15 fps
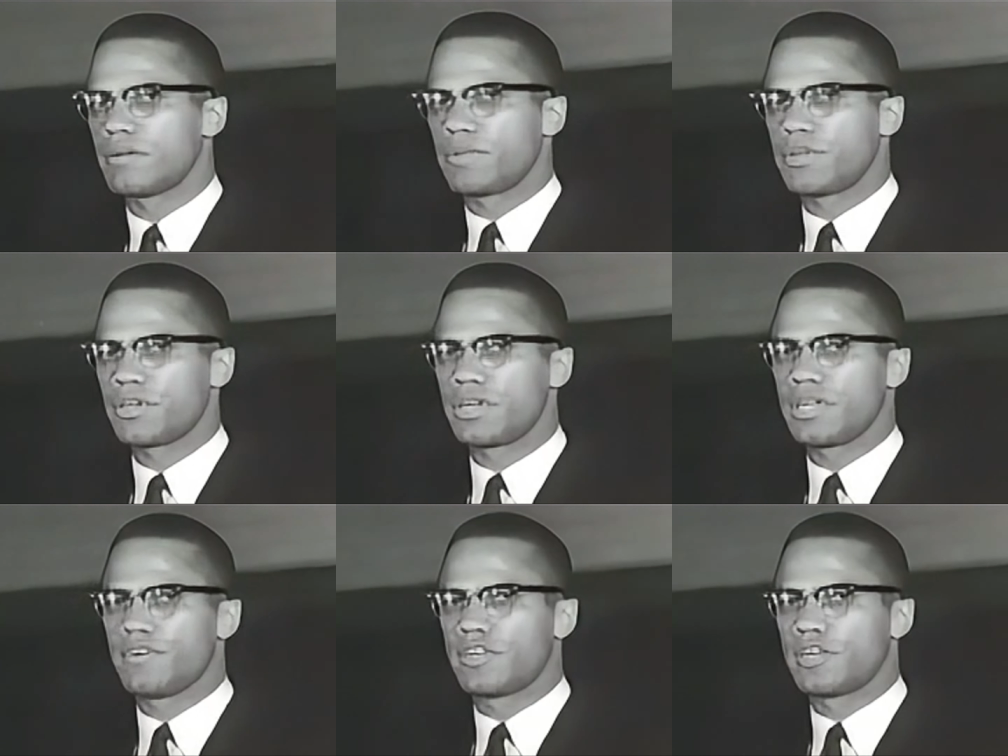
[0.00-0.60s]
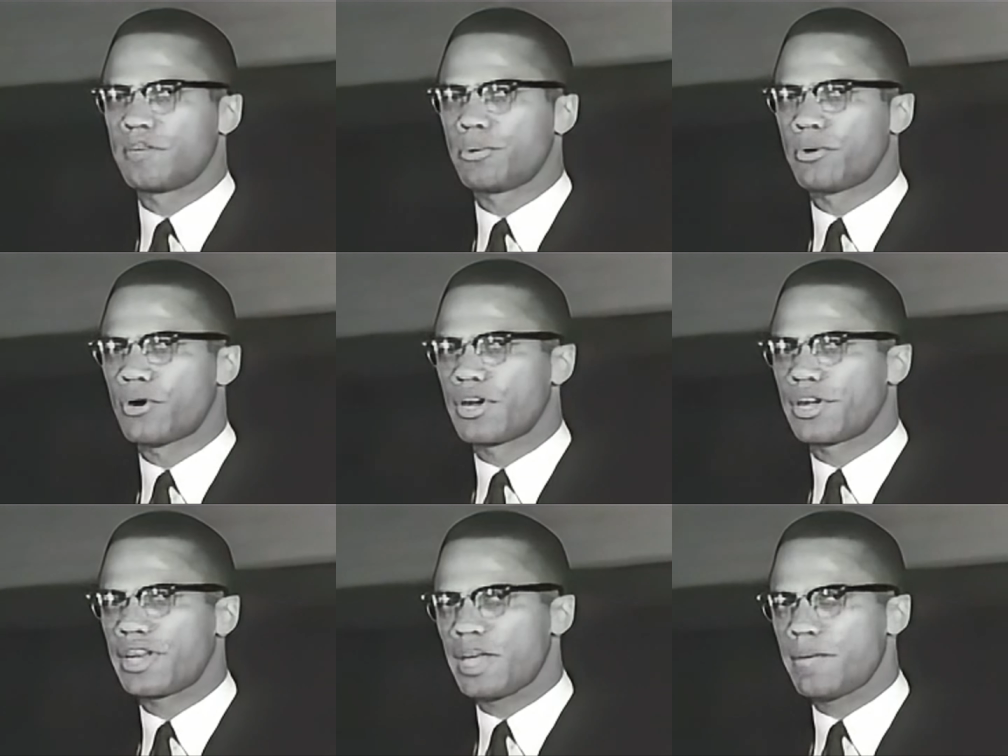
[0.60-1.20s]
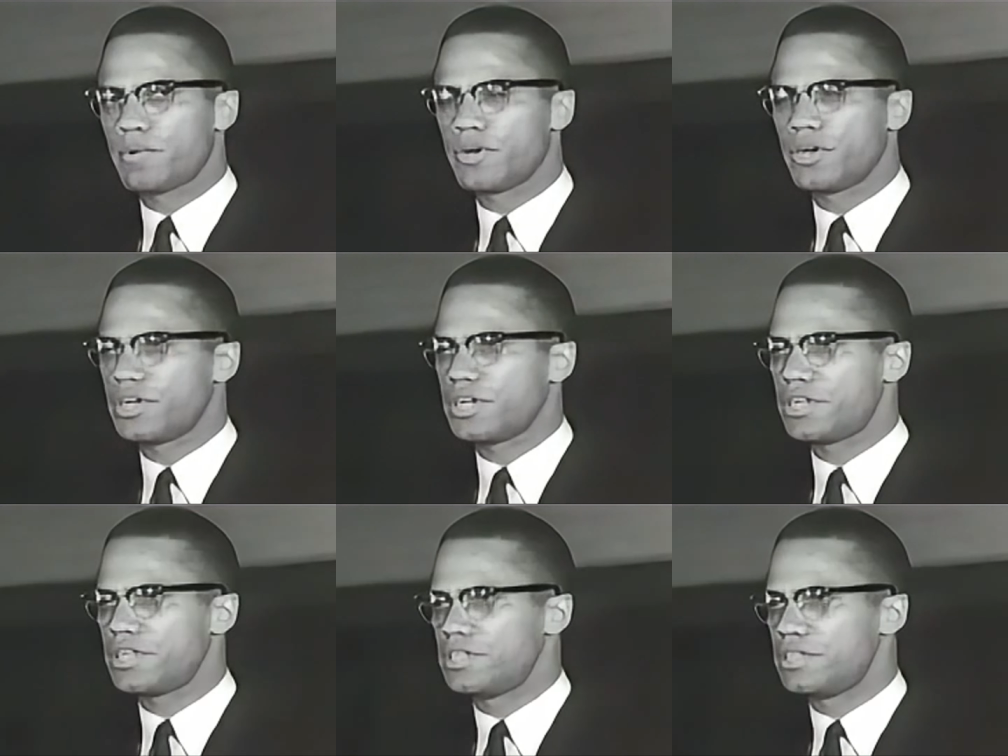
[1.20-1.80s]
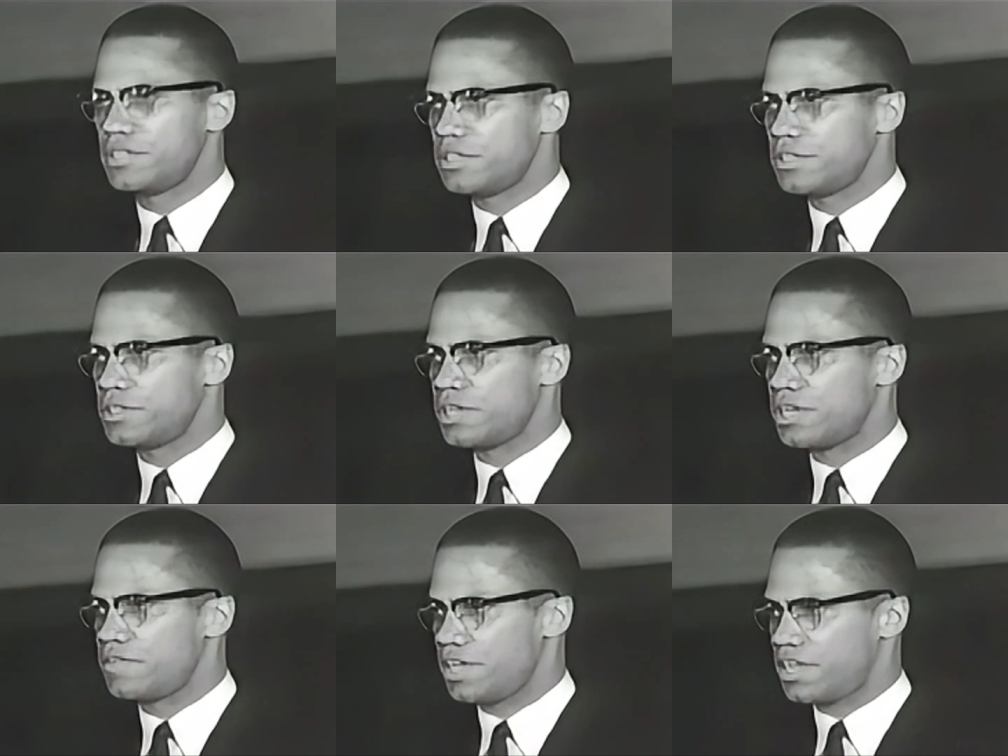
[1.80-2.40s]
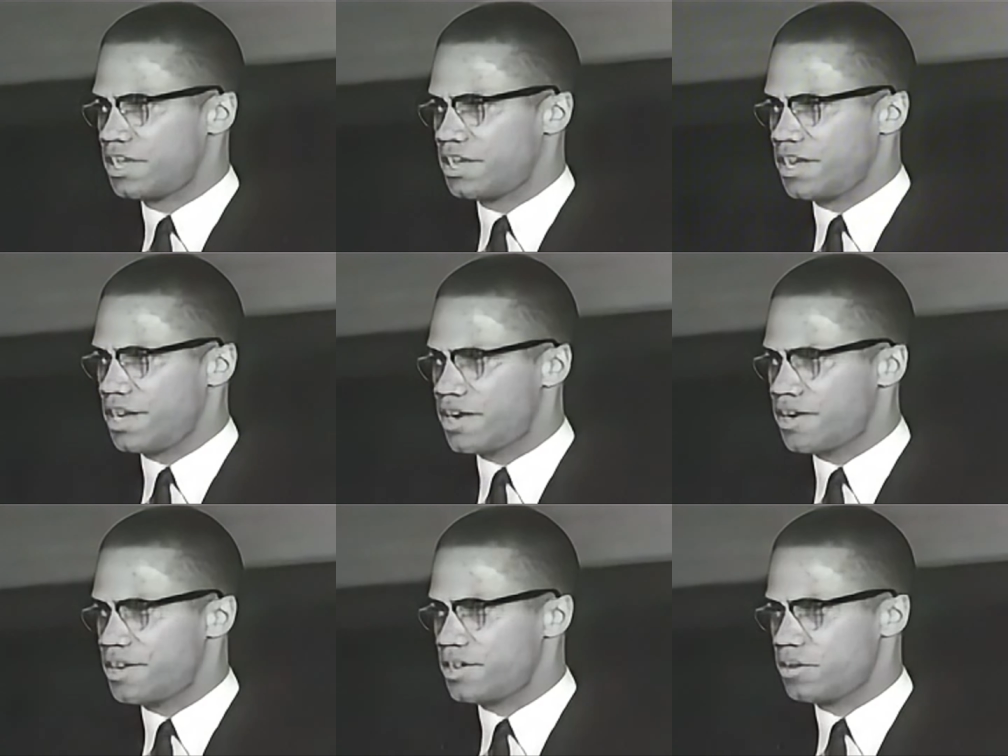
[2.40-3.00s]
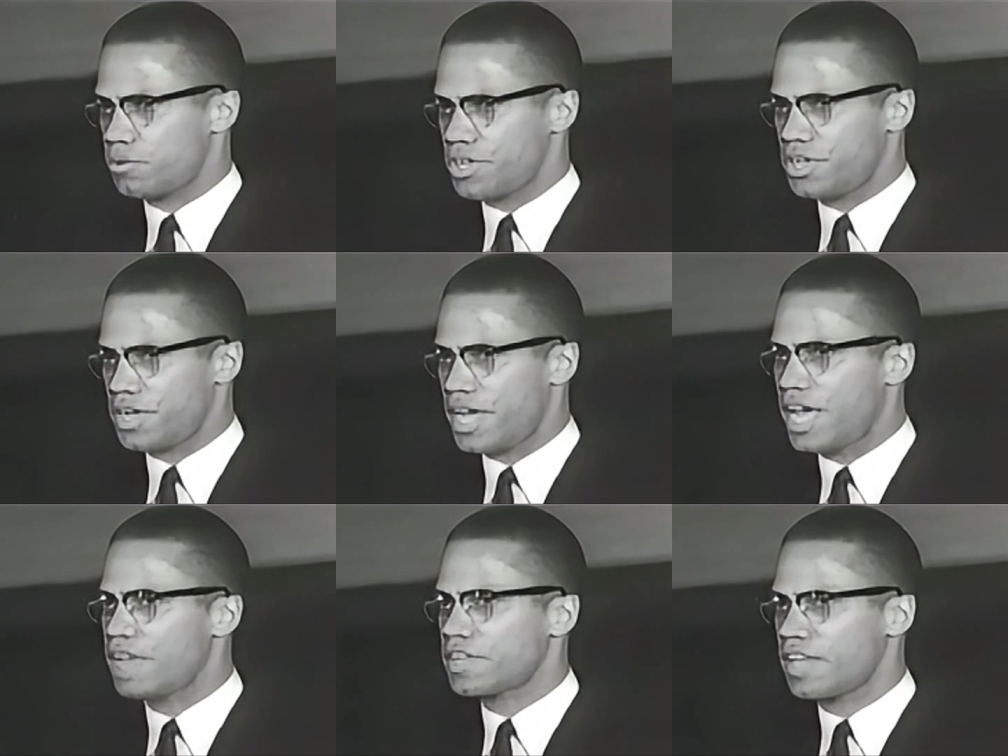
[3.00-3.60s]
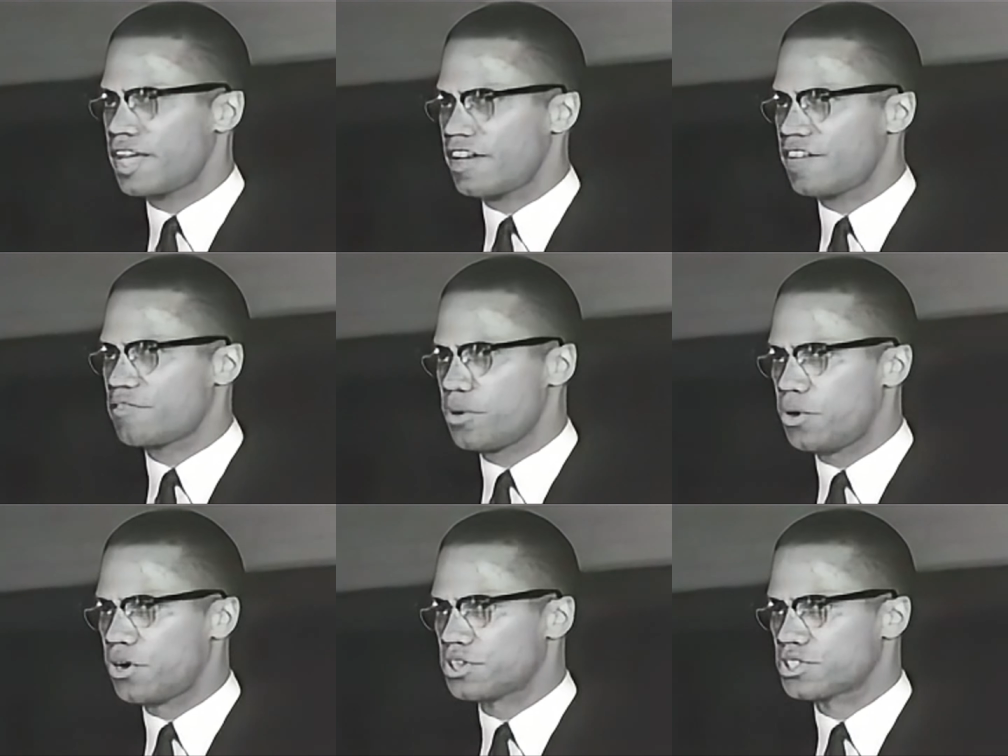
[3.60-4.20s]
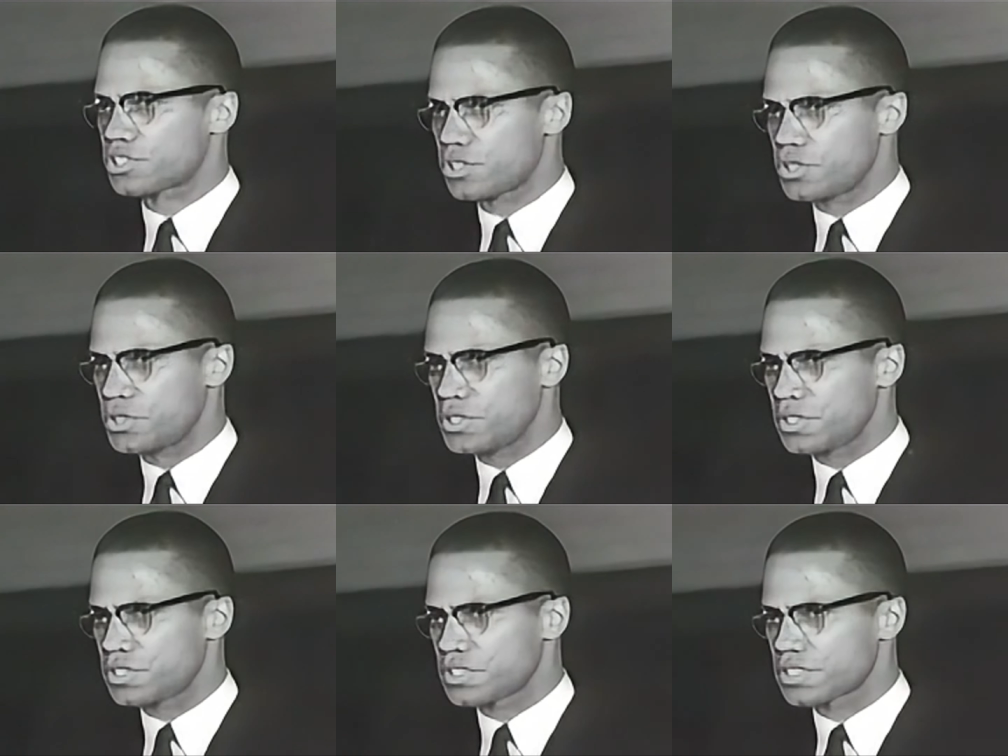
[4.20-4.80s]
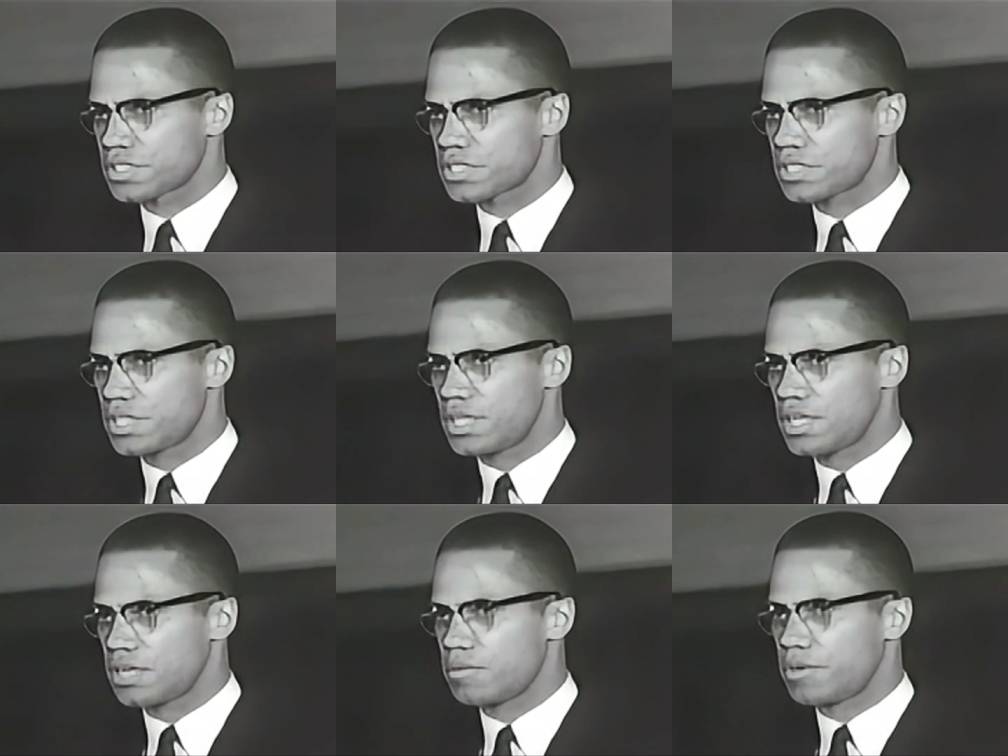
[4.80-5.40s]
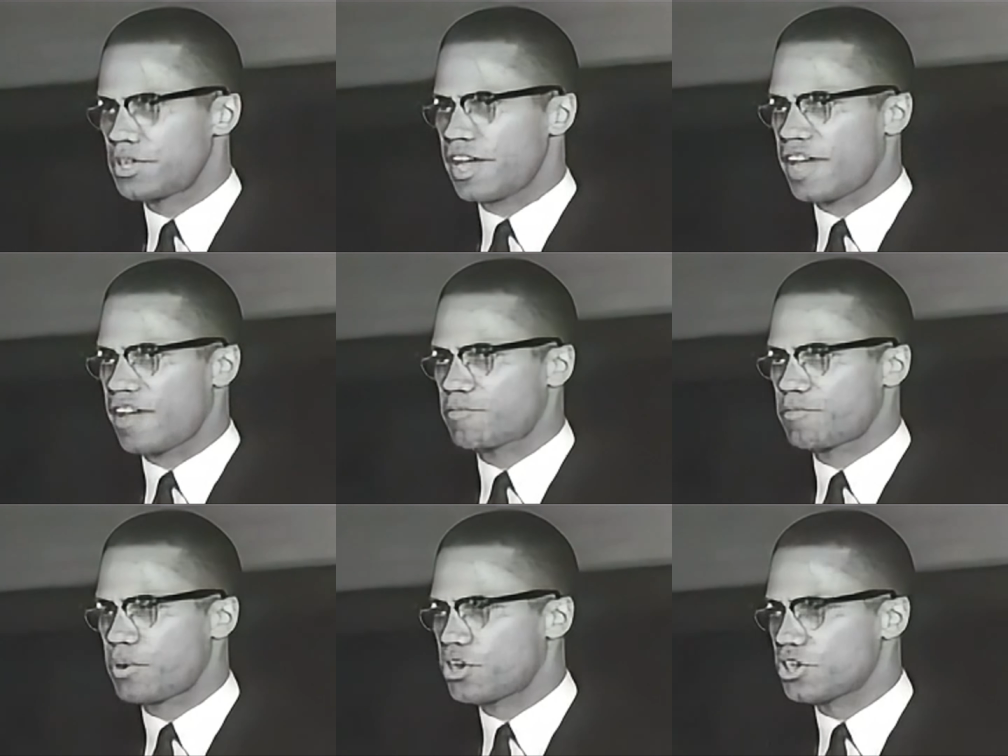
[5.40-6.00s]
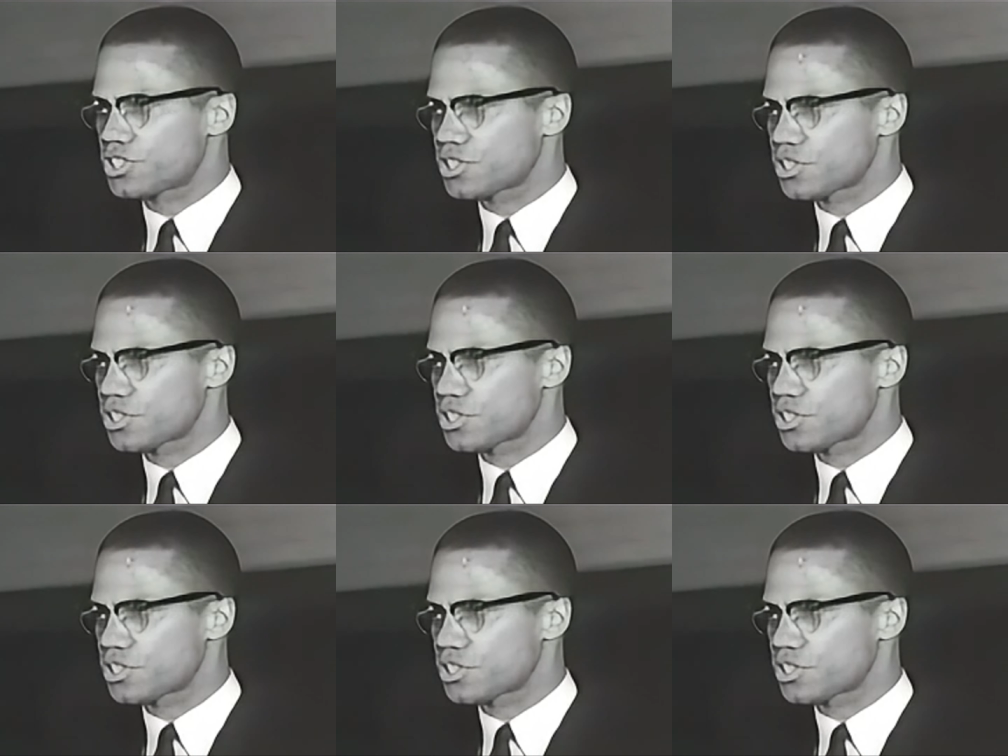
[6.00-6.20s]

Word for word: when you live in a poor neighborhood, you're living in an area where you have to have poor schools. When you have poor